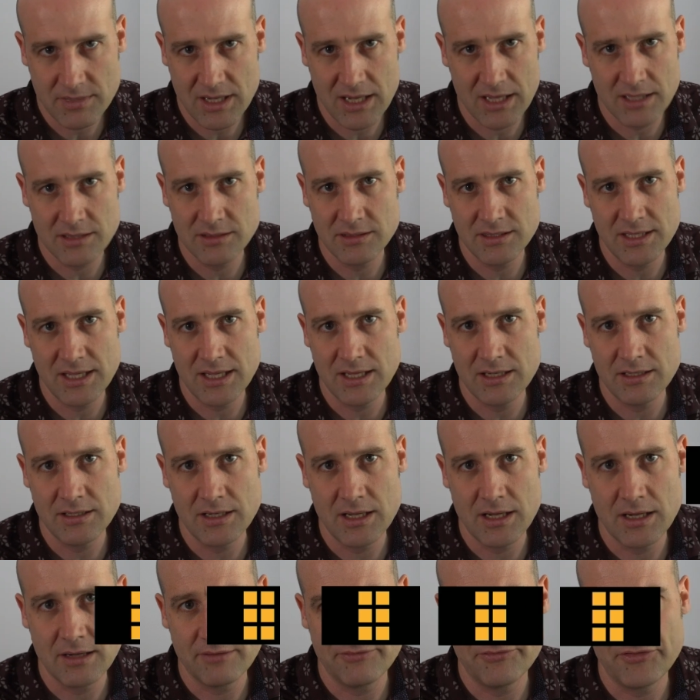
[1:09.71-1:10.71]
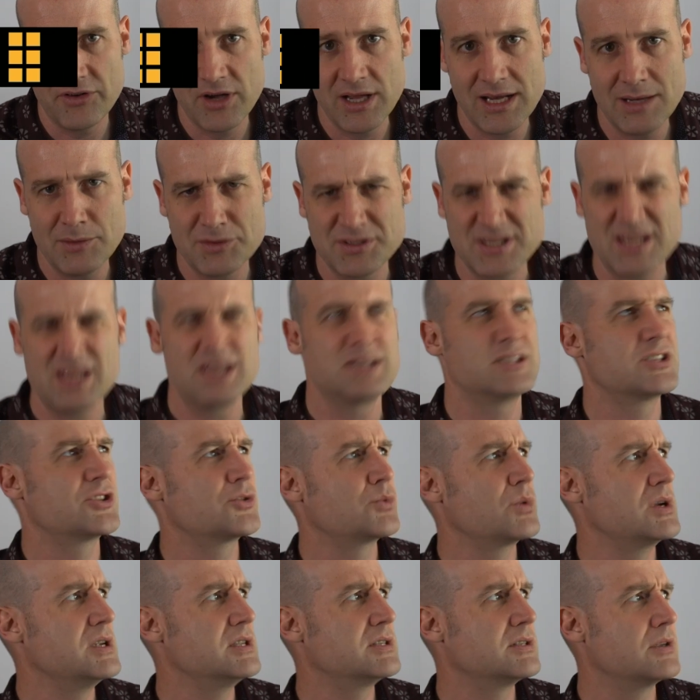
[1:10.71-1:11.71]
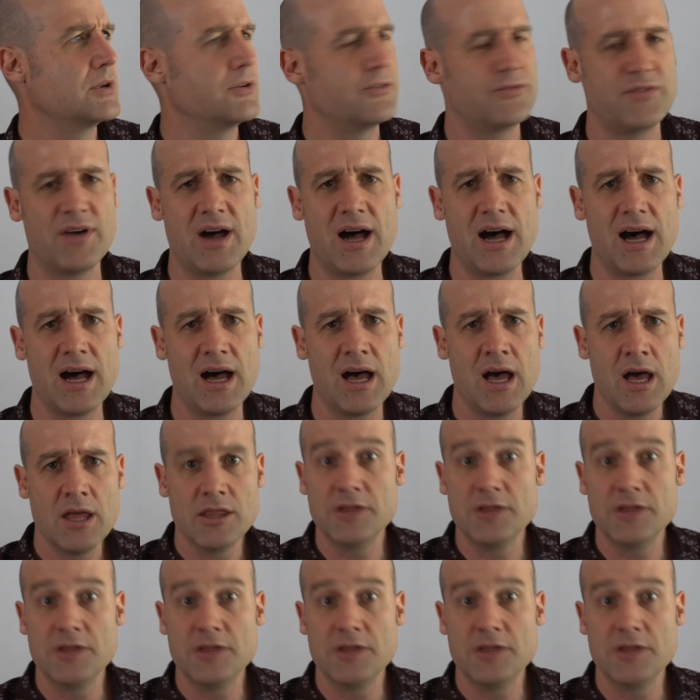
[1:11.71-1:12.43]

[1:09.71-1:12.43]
And then finally, what's that? That's three so far.